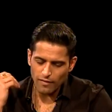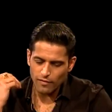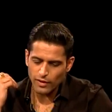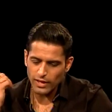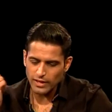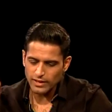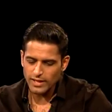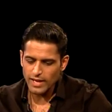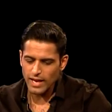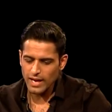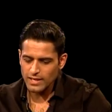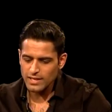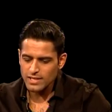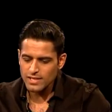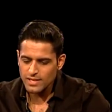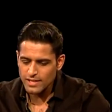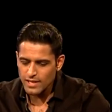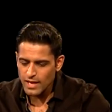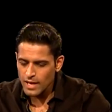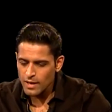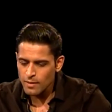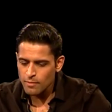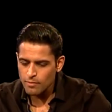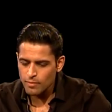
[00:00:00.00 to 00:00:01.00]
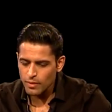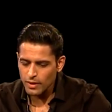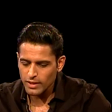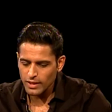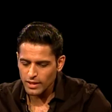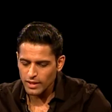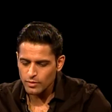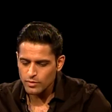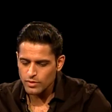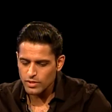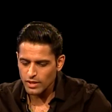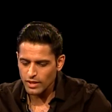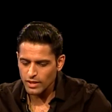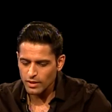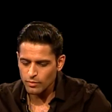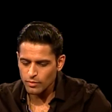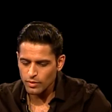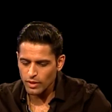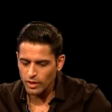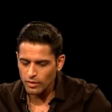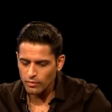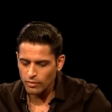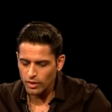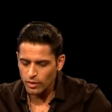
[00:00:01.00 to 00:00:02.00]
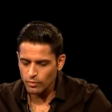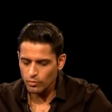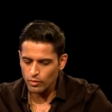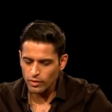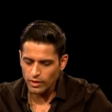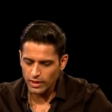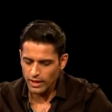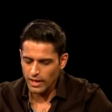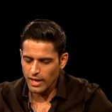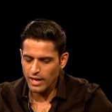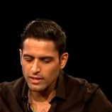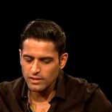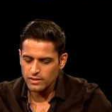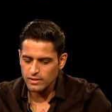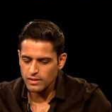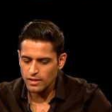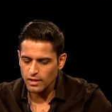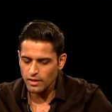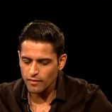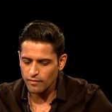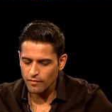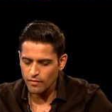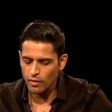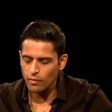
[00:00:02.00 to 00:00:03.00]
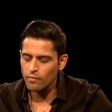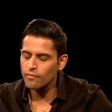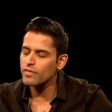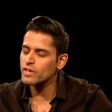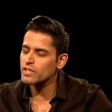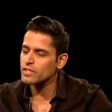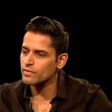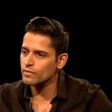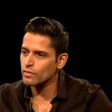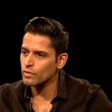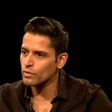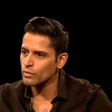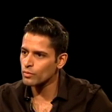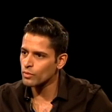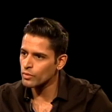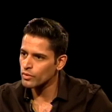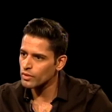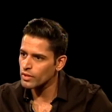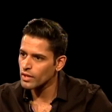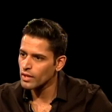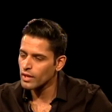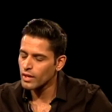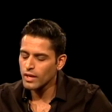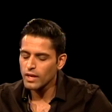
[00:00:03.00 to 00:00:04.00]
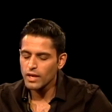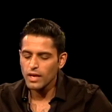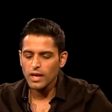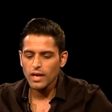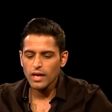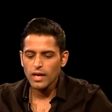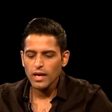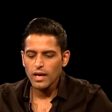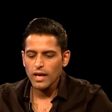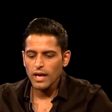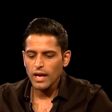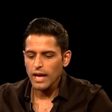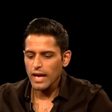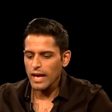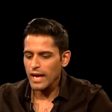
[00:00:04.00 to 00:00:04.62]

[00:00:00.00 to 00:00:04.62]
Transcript: I, forget the actor's name, but it was it, it won a Cannes uh, Film Festival award. Okay.